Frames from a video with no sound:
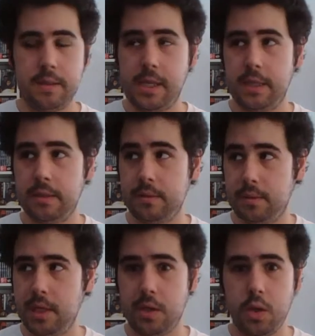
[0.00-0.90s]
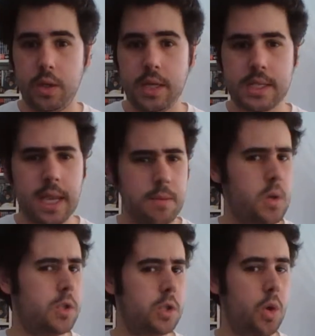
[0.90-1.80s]
I mean, it this game
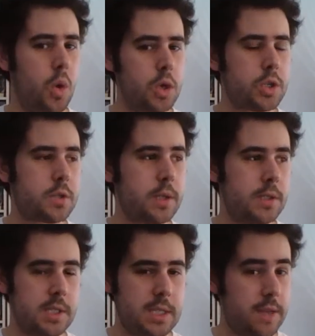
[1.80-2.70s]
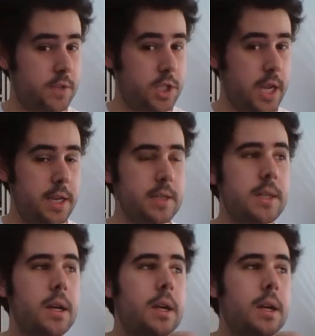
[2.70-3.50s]
looks gorgeous because it's cel-shaded,